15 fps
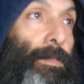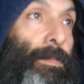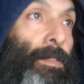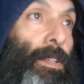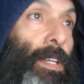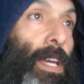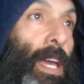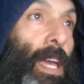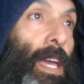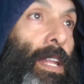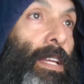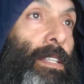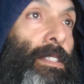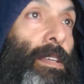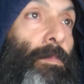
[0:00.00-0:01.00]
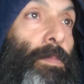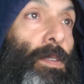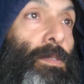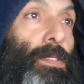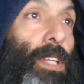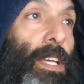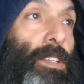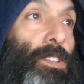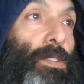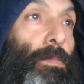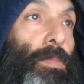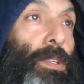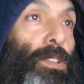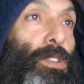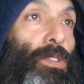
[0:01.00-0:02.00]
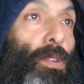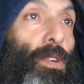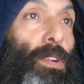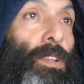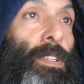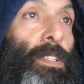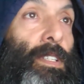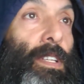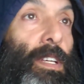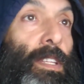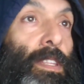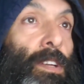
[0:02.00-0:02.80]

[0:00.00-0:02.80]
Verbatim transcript: Okay, and except those days should be shortened,